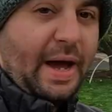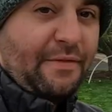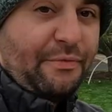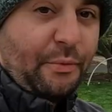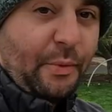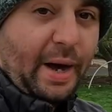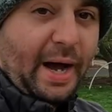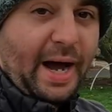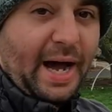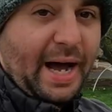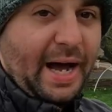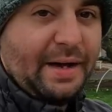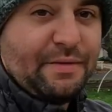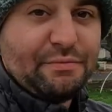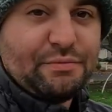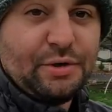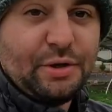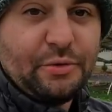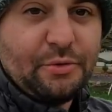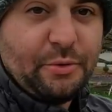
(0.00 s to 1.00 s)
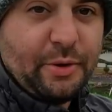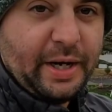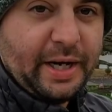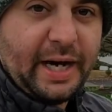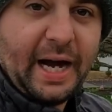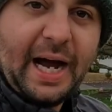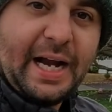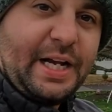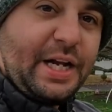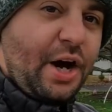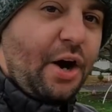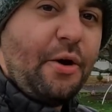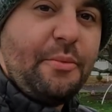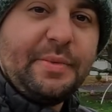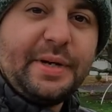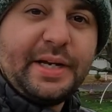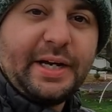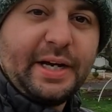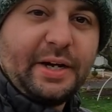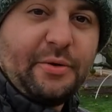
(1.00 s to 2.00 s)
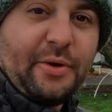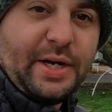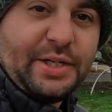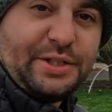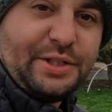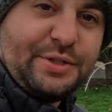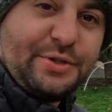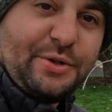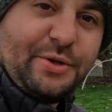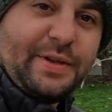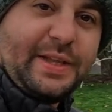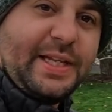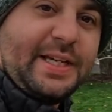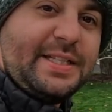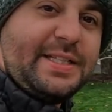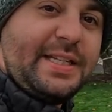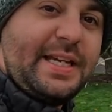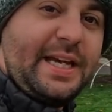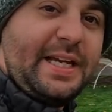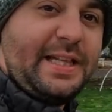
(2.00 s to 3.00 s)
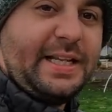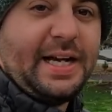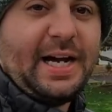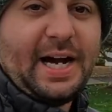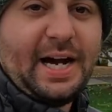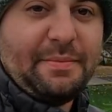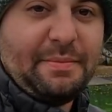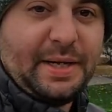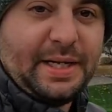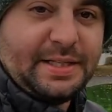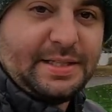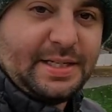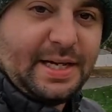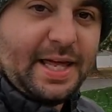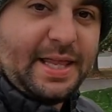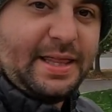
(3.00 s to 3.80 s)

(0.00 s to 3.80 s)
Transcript: F Y I, real quick, I know I'm going to get questions on this in the comments.